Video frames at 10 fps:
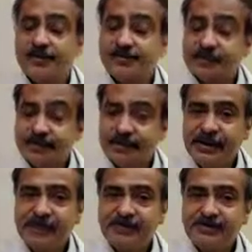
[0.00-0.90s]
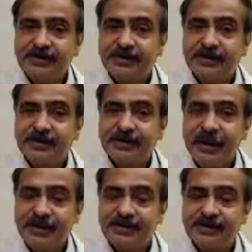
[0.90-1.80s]
Sometimes in
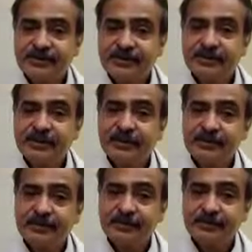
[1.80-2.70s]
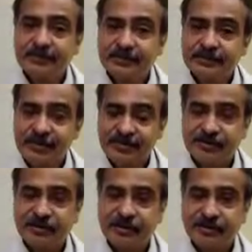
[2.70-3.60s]
addition there may be third
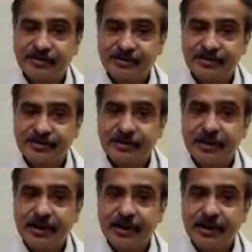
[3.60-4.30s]
natural curvature,